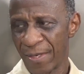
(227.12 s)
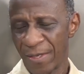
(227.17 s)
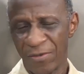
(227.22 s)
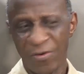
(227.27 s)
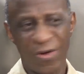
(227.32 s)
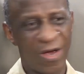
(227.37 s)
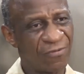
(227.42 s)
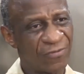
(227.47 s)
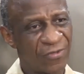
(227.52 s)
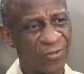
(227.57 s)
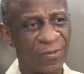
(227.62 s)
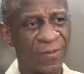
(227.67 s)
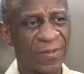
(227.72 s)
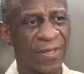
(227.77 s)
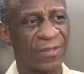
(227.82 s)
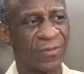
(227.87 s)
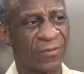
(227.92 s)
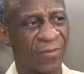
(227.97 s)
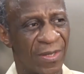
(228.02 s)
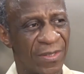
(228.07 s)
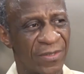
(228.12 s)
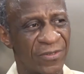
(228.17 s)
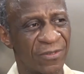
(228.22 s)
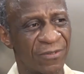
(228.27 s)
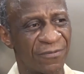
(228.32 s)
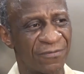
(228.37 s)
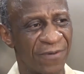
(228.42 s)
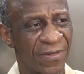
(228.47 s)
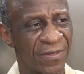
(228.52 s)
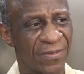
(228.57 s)
You have to look at the quality
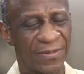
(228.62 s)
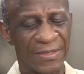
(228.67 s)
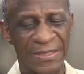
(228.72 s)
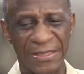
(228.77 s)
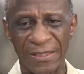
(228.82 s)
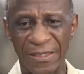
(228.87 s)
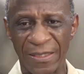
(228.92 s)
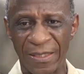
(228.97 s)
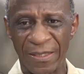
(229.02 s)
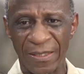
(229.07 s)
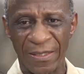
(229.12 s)
of faculty.